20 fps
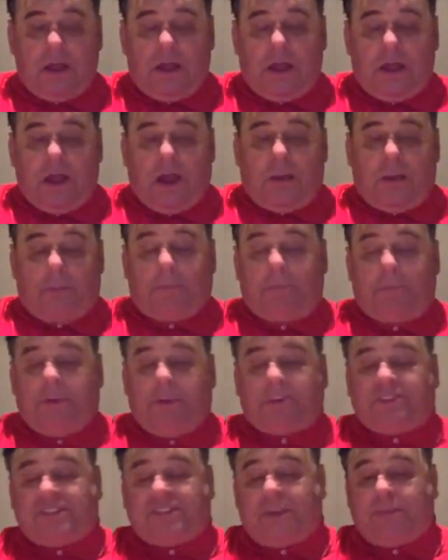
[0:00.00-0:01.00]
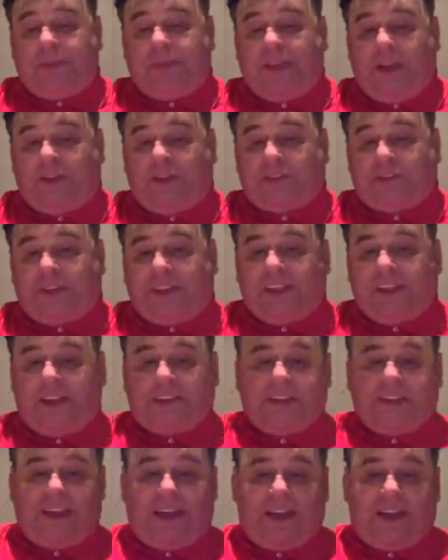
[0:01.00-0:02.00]
But something else I'd like
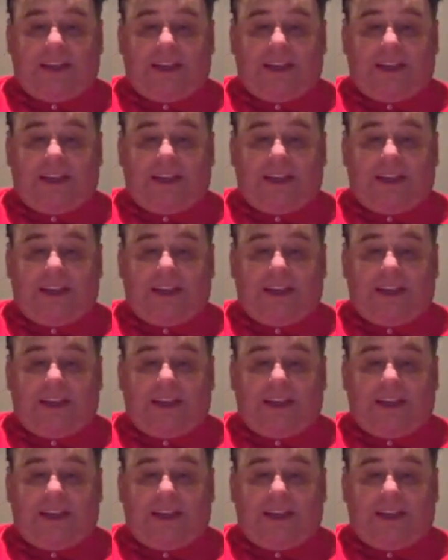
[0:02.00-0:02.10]
to add.